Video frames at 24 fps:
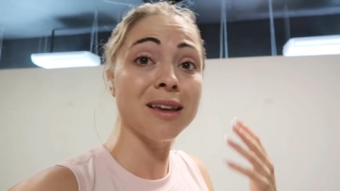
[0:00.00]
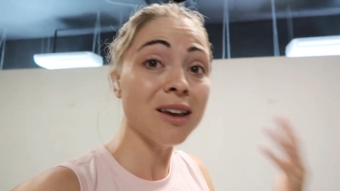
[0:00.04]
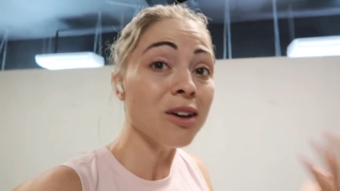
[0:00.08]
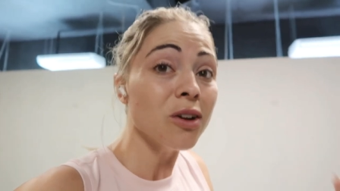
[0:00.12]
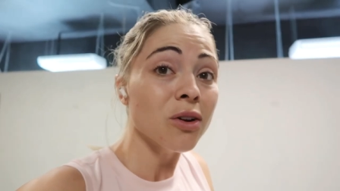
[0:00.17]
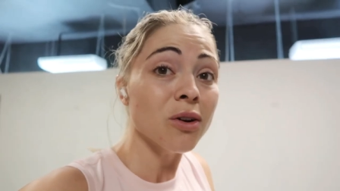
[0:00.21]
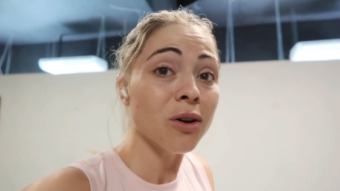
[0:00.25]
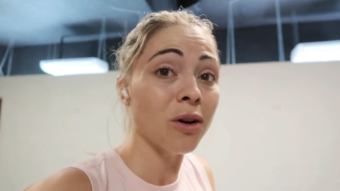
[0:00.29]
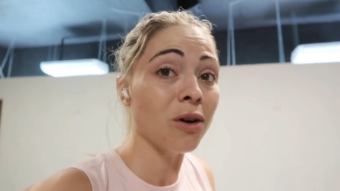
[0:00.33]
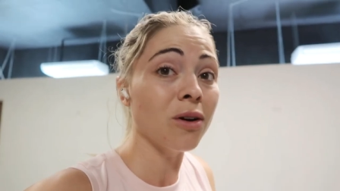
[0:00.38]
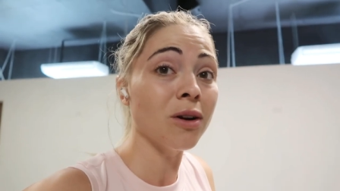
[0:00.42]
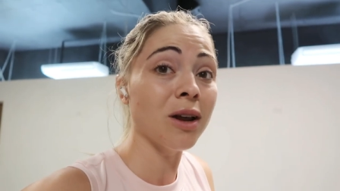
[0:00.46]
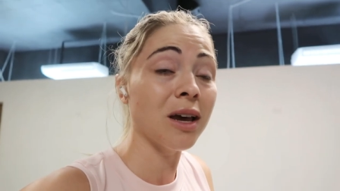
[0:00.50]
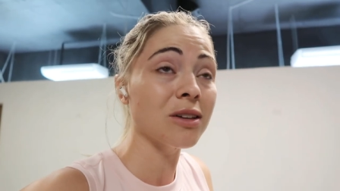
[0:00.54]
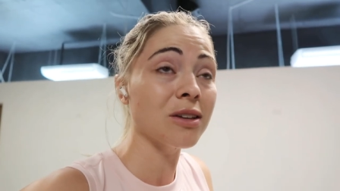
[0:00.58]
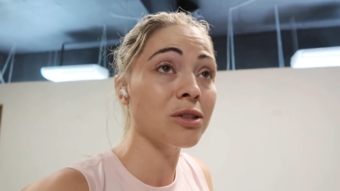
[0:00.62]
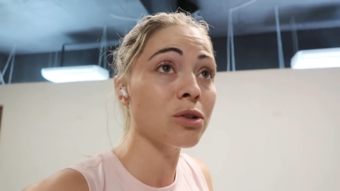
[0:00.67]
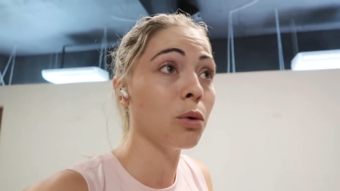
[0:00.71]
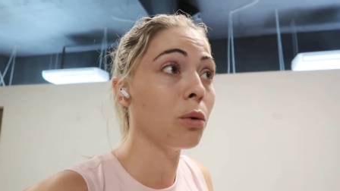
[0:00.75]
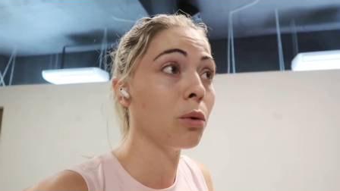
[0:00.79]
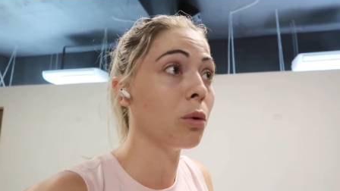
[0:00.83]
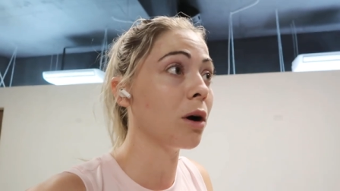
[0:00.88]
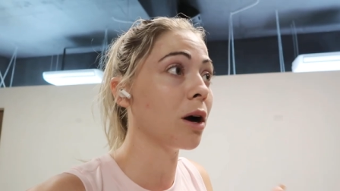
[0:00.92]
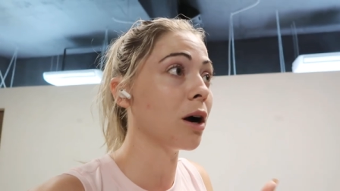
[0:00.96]
it could hurt
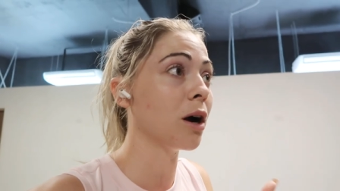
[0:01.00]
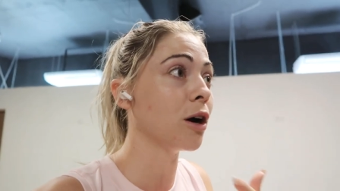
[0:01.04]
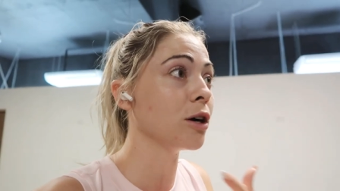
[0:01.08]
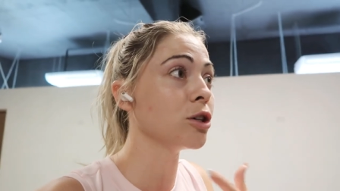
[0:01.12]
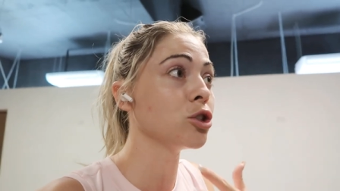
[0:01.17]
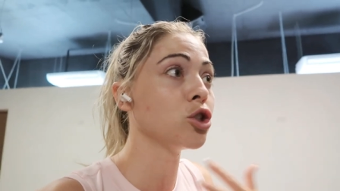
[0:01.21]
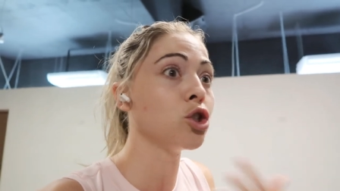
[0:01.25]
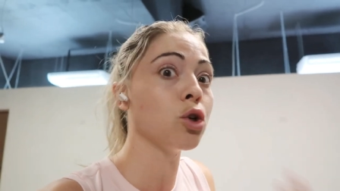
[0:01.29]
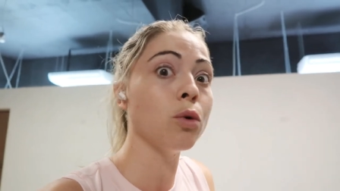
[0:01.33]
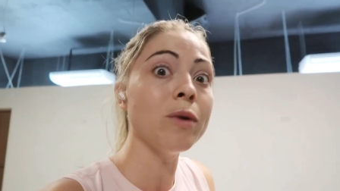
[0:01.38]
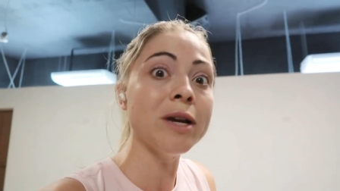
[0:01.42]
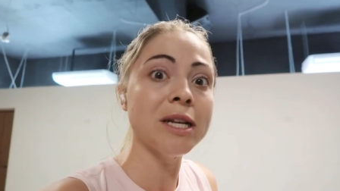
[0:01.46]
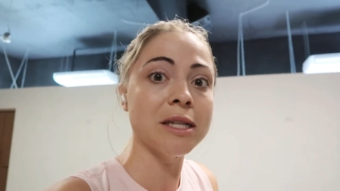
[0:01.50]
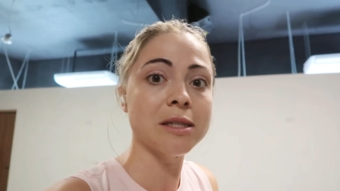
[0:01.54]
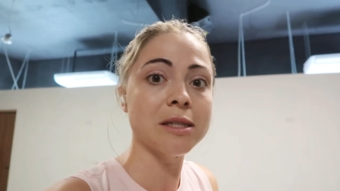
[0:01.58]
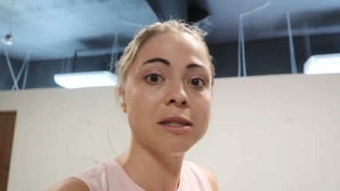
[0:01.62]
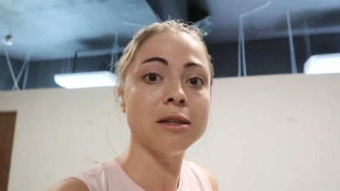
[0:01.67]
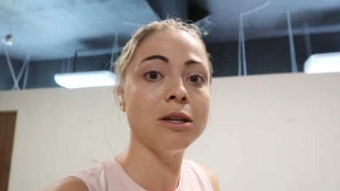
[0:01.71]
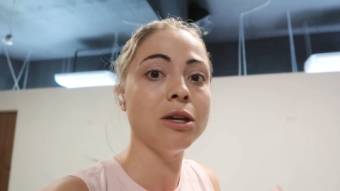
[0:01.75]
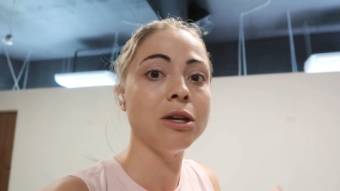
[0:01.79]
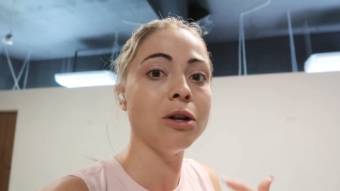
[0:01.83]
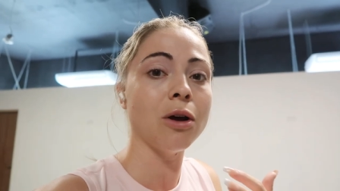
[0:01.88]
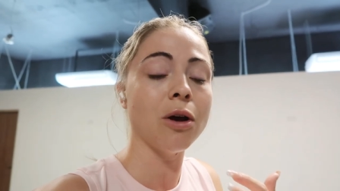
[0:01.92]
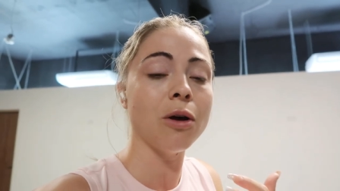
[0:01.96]
us or our
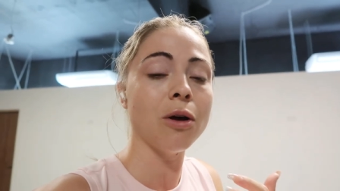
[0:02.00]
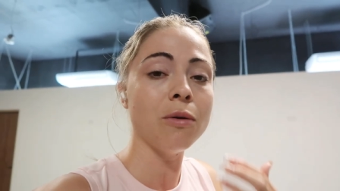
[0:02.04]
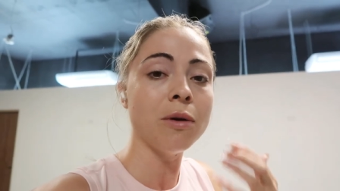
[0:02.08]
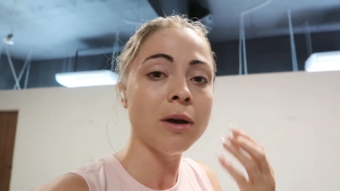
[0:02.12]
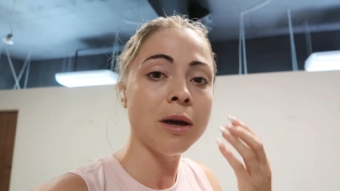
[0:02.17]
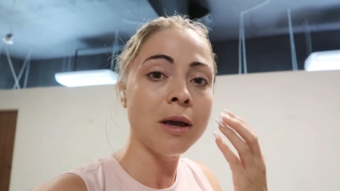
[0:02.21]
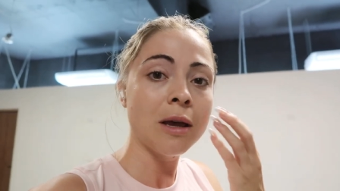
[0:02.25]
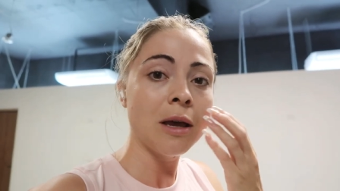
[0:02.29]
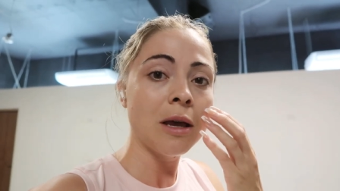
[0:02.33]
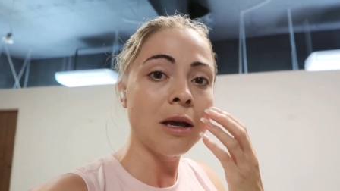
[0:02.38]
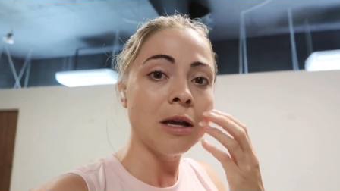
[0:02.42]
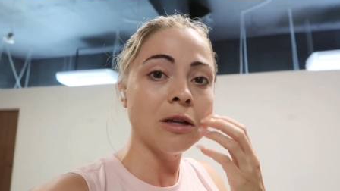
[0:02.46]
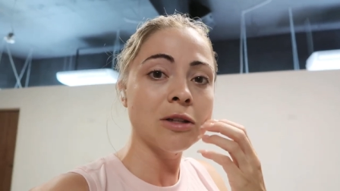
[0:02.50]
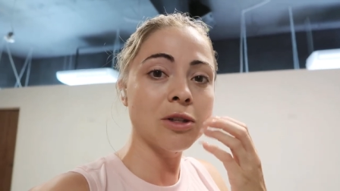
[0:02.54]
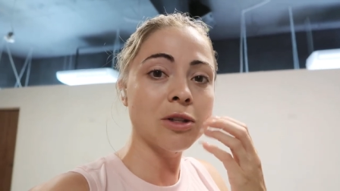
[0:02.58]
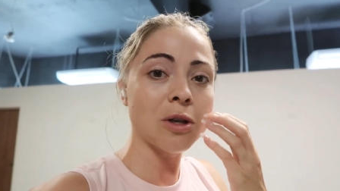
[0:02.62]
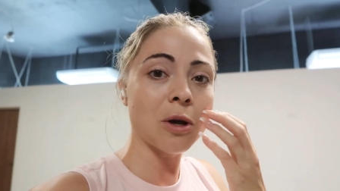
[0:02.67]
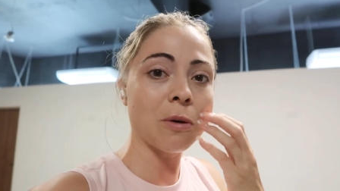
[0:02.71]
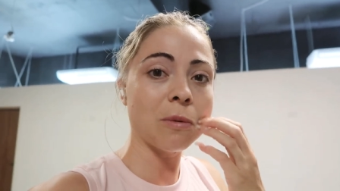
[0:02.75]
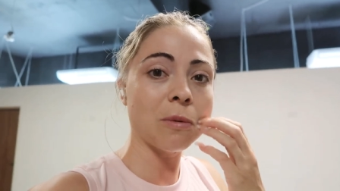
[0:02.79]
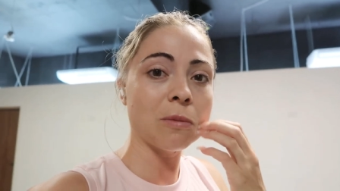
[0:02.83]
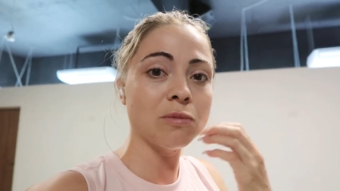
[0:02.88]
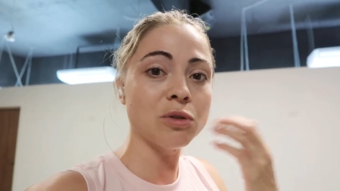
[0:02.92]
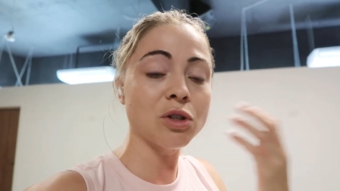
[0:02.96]
joints, you know?
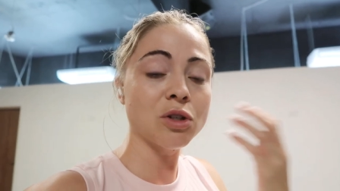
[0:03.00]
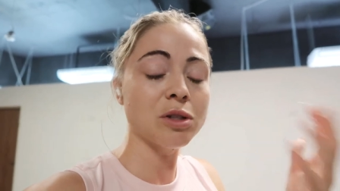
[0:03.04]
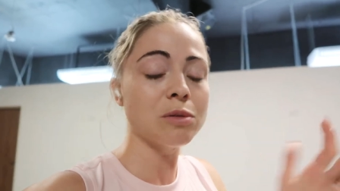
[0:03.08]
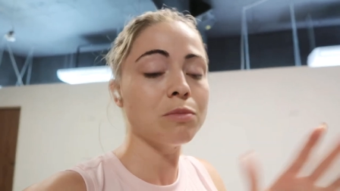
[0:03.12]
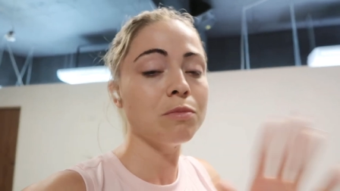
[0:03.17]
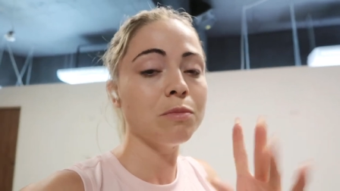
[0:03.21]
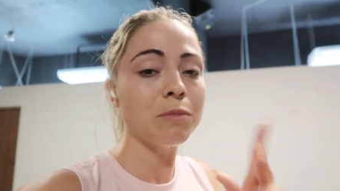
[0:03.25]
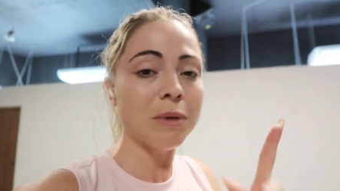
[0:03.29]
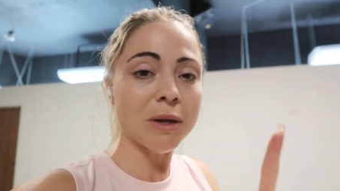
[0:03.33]
So just